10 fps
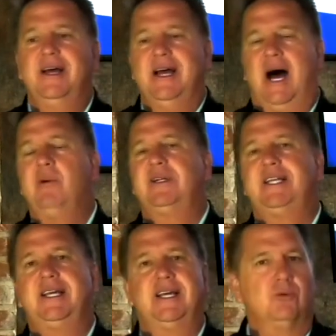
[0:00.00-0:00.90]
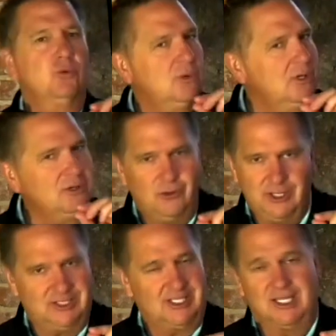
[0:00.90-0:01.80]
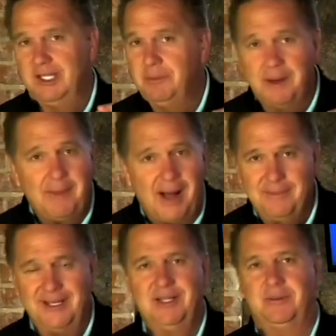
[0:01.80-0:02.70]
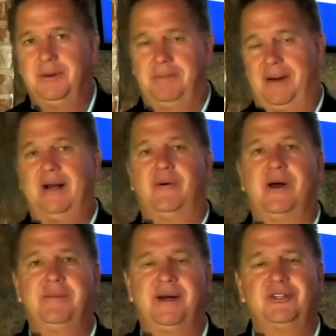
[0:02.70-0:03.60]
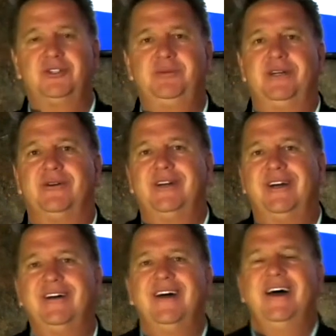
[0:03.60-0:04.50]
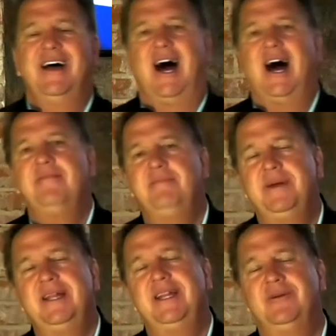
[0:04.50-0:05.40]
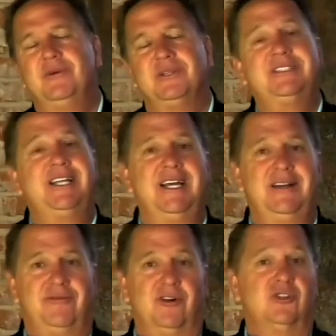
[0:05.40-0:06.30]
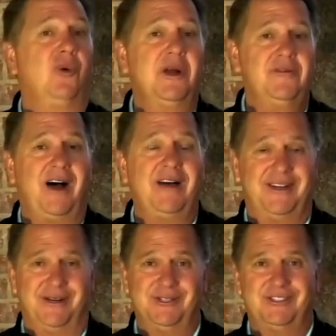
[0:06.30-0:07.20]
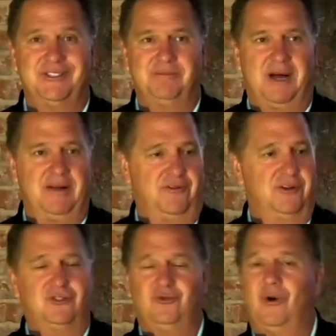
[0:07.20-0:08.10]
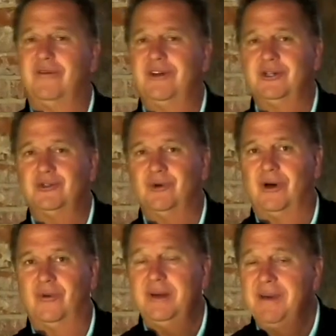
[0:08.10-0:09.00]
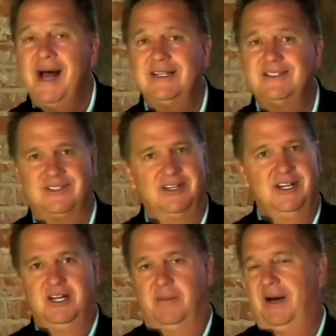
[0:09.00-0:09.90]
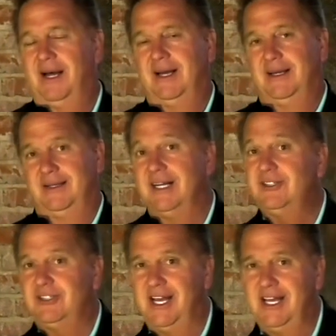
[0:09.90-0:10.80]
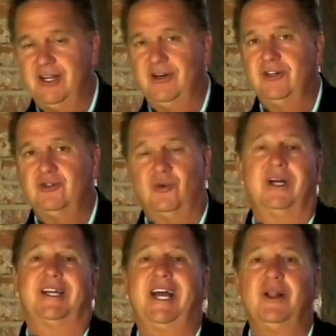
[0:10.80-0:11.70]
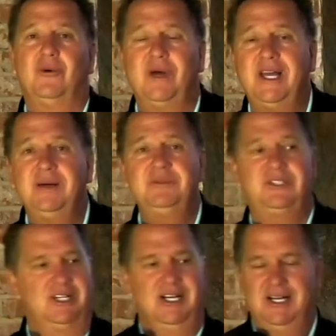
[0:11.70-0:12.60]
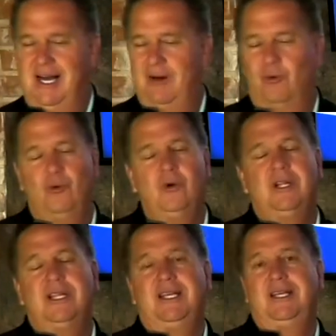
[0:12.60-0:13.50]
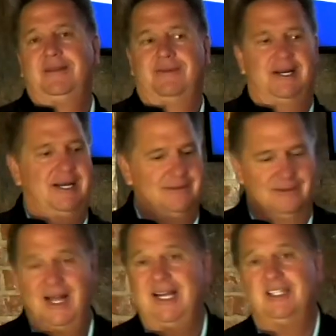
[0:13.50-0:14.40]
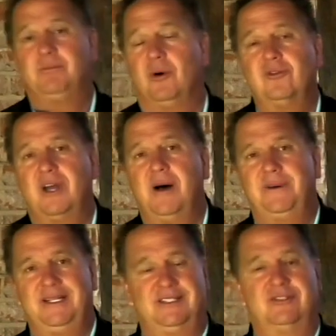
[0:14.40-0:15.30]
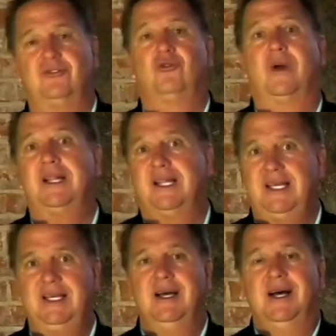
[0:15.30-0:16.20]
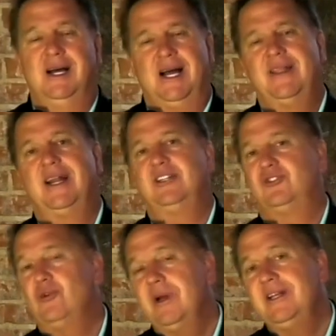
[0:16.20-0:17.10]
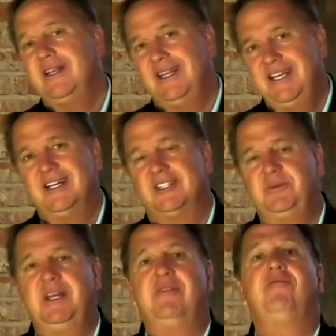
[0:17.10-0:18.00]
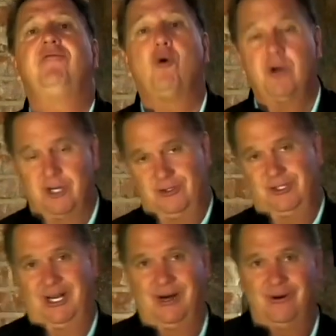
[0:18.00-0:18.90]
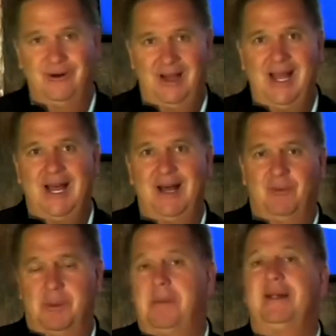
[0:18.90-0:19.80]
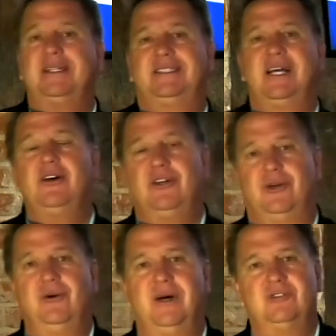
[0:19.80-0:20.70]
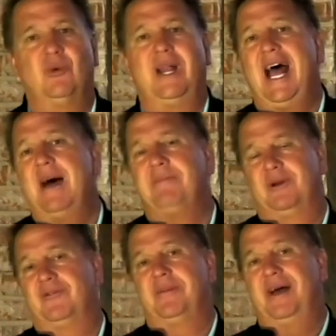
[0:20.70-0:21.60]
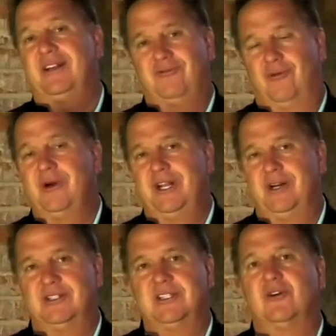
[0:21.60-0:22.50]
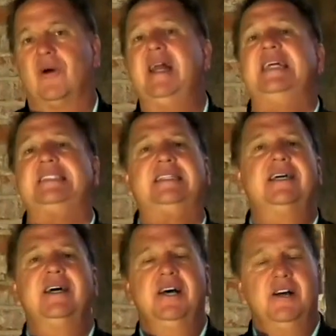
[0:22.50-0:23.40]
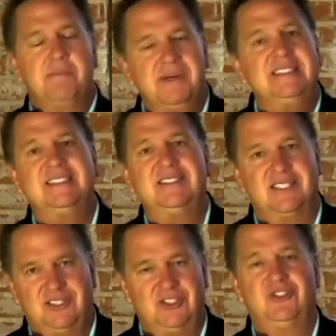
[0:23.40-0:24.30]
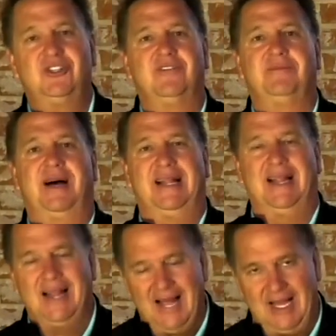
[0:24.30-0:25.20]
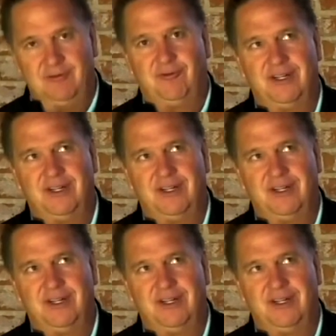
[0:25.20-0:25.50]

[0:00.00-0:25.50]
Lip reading: I want to tell you real quick just a little bit about me, a little bit of background about your speaker here. I've been in real estate for 25 years. My first 12 years were at RE/MAX. My next 8 years were at Keller Williams. I really liked both companies greatly. And then I joined EXP 4 years ago. And what I'm about to tell you is what happened over the past 4 years. The greatest business decision of my life.